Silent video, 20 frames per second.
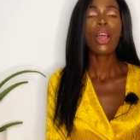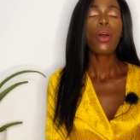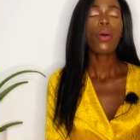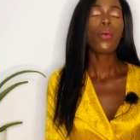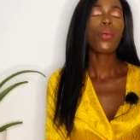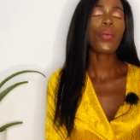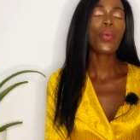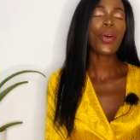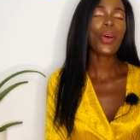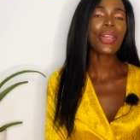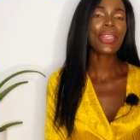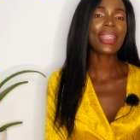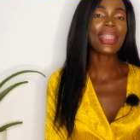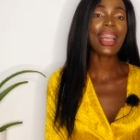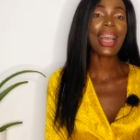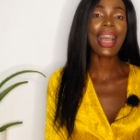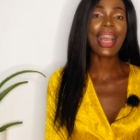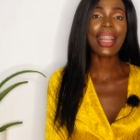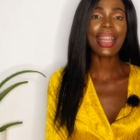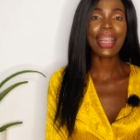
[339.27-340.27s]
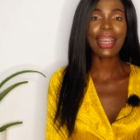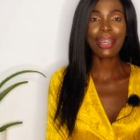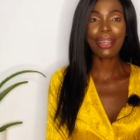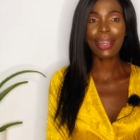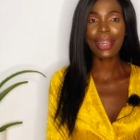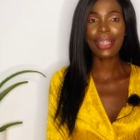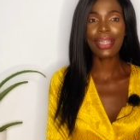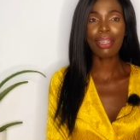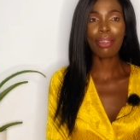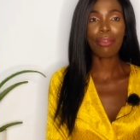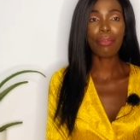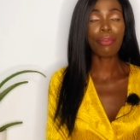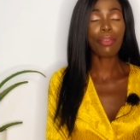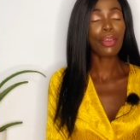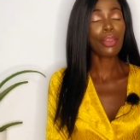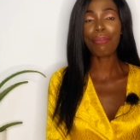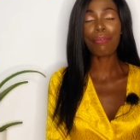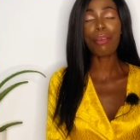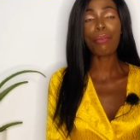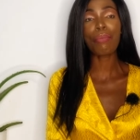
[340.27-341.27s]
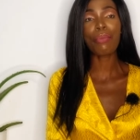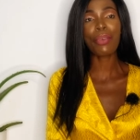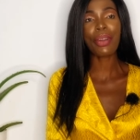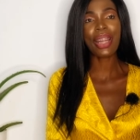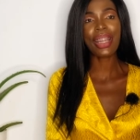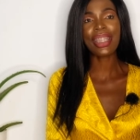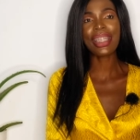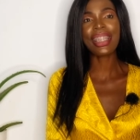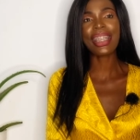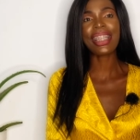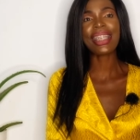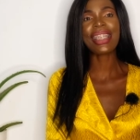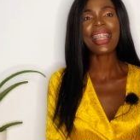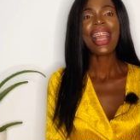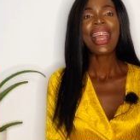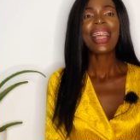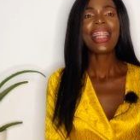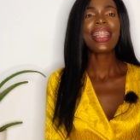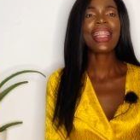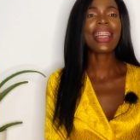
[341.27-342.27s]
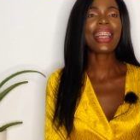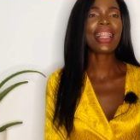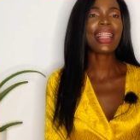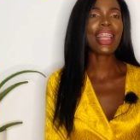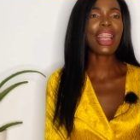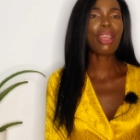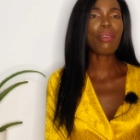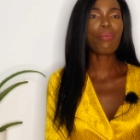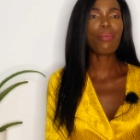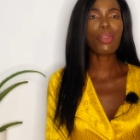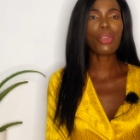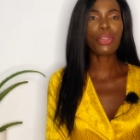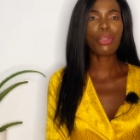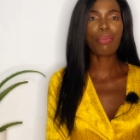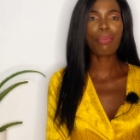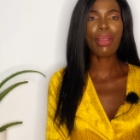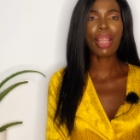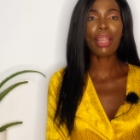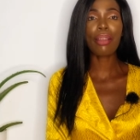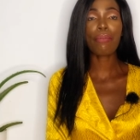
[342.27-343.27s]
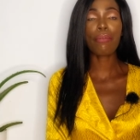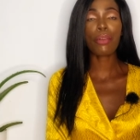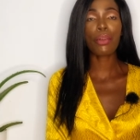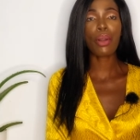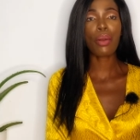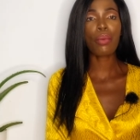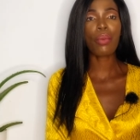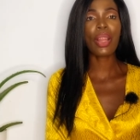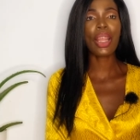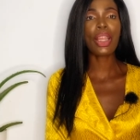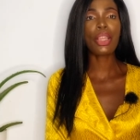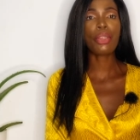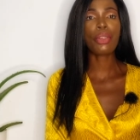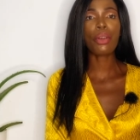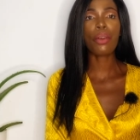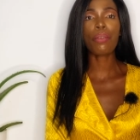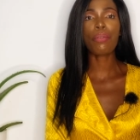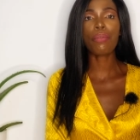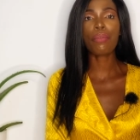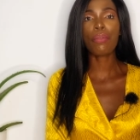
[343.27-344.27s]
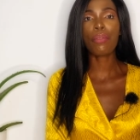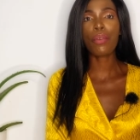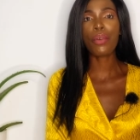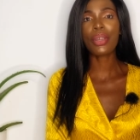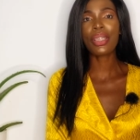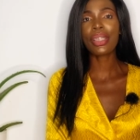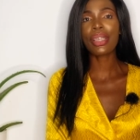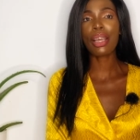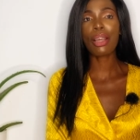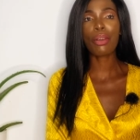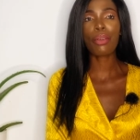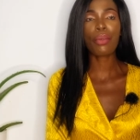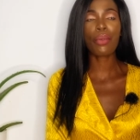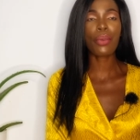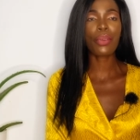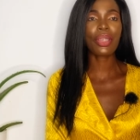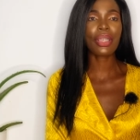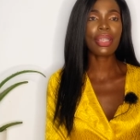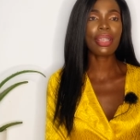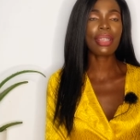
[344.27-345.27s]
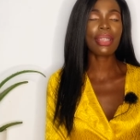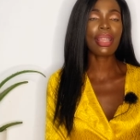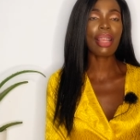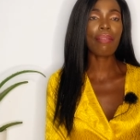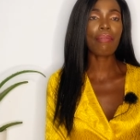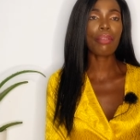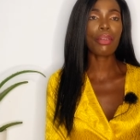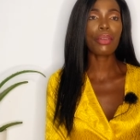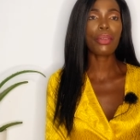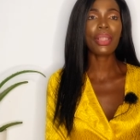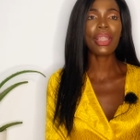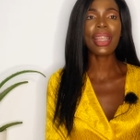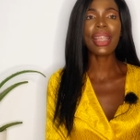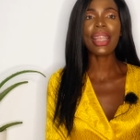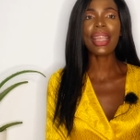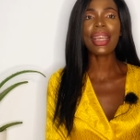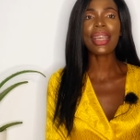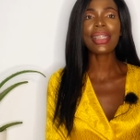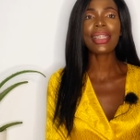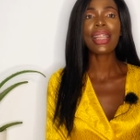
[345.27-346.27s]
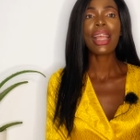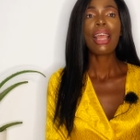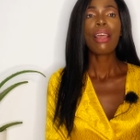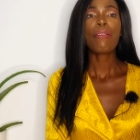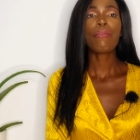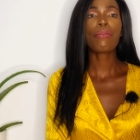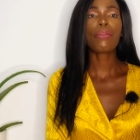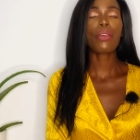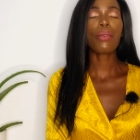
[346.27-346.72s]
was an aggressive practice. The claim was made for a range of phones across the several years, from